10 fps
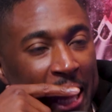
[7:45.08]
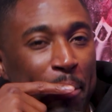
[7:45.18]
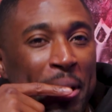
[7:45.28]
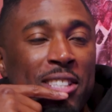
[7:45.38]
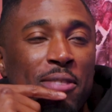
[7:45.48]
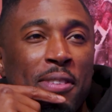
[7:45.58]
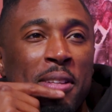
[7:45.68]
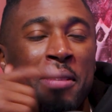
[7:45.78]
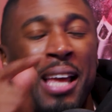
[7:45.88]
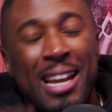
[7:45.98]
Yeah, but that's... A f
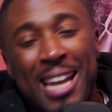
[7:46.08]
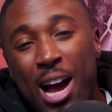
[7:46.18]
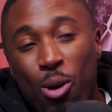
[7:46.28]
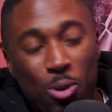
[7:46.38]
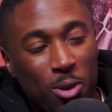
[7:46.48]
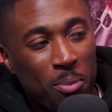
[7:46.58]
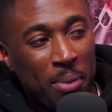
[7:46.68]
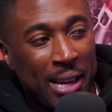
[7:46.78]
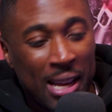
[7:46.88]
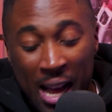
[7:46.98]
yeah, now.
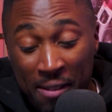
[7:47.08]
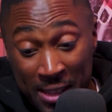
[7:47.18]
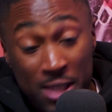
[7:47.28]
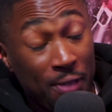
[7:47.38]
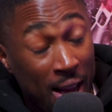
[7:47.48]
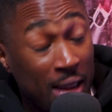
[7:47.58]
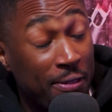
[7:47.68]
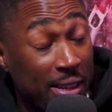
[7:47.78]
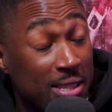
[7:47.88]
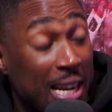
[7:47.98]
But uh, uh, this fight, I
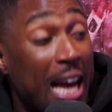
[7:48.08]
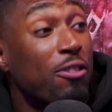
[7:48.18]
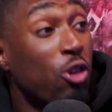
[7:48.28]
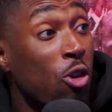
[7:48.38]
think he's going to have to